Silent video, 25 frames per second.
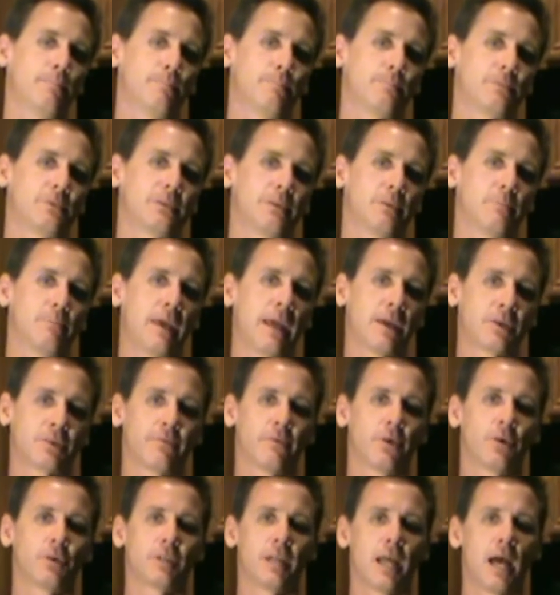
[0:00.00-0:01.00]
some extra
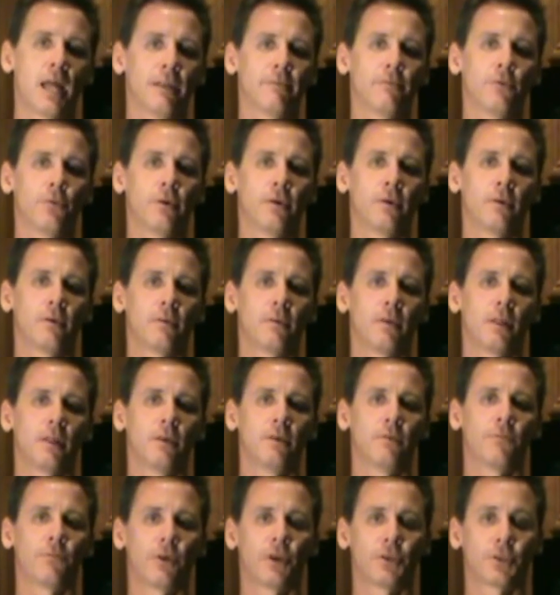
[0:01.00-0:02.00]
virgin olive oil, a
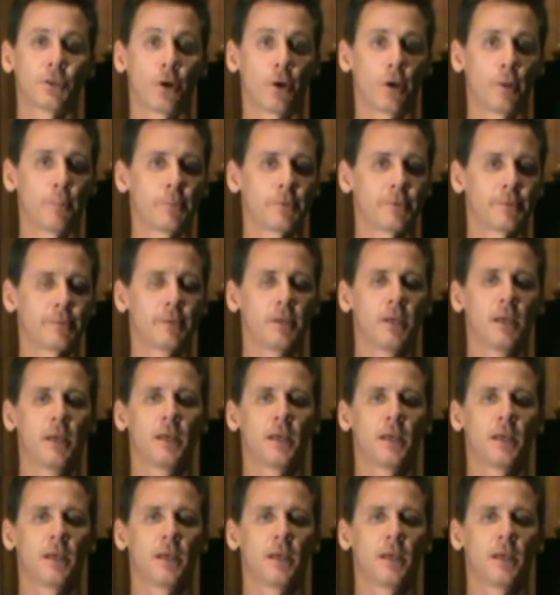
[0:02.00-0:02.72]
little fresh herbs,